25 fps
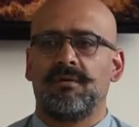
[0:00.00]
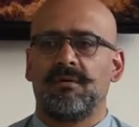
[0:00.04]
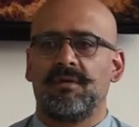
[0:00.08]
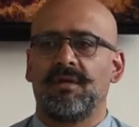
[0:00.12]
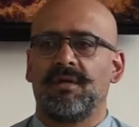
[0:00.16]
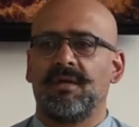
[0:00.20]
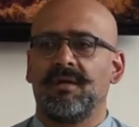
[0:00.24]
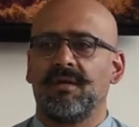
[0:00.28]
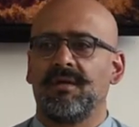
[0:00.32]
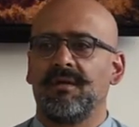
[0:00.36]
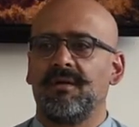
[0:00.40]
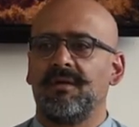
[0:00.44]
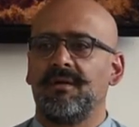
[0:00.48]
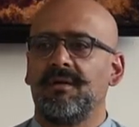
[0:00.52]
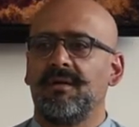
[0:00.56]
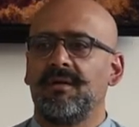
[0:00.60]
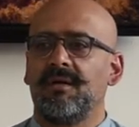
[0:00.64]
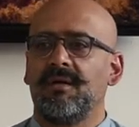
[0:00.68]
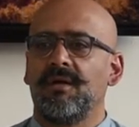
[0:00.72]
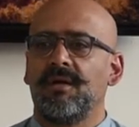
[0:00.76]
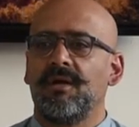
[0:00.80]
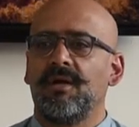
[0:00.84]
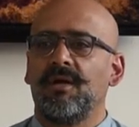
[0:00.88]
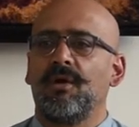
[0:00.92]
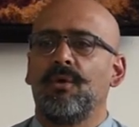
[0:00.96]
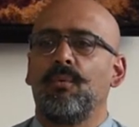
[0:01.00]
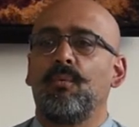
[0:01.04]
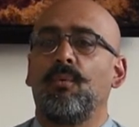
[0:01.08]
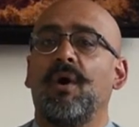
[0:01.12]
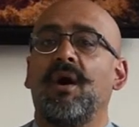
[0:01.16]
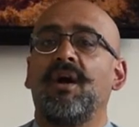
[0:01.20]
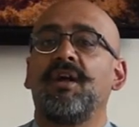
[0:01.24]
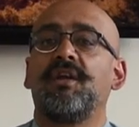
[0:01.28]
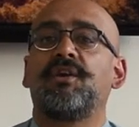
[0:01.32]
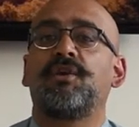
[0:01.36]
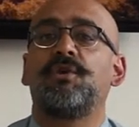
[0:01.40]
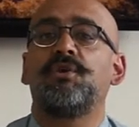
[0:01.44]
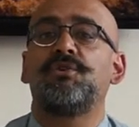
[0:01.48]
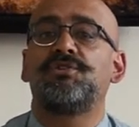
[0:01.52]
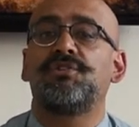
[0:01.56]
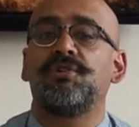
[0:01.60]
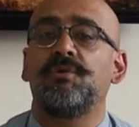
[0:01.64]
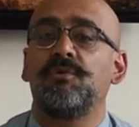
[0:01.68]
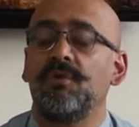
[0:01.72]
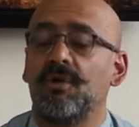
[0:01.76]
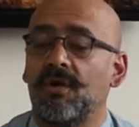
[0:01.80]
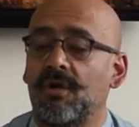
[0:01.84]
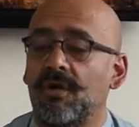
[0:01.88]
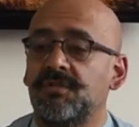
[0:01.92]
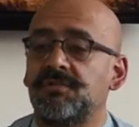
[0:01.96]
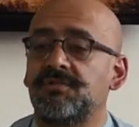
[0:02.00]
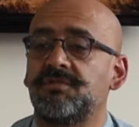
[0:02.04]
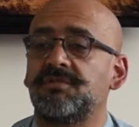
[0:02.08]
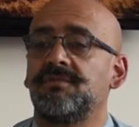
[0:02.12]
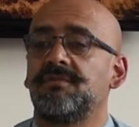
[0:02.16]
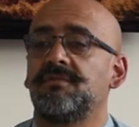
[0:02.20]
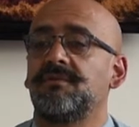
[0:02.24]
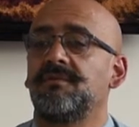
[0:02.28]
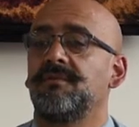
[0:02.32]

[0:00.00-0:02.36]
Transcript: Yeah? Why could you not